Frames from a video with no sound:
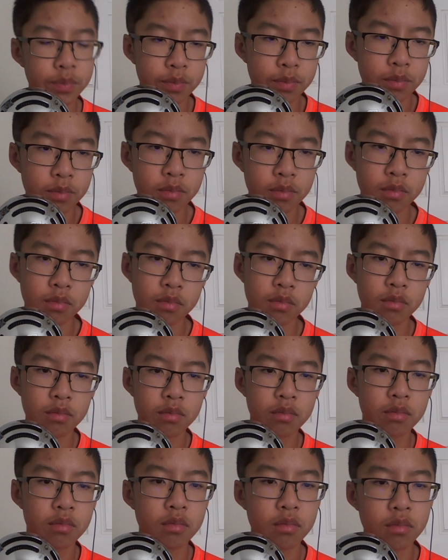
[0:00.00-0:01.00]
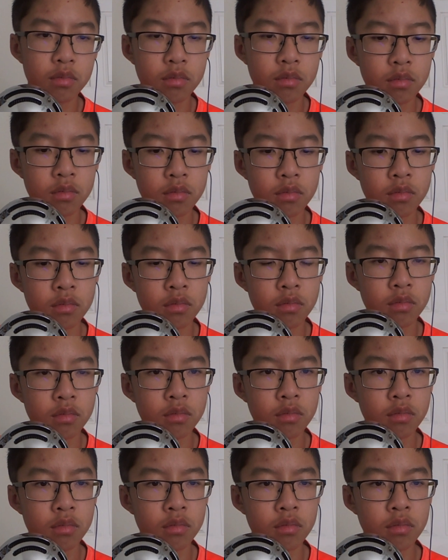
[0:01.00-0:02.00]

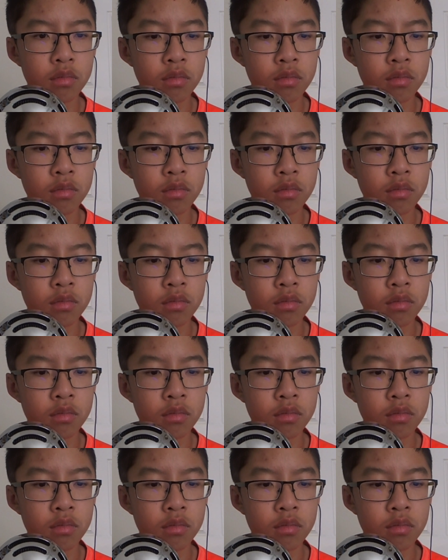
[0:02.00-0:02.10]
[no speech]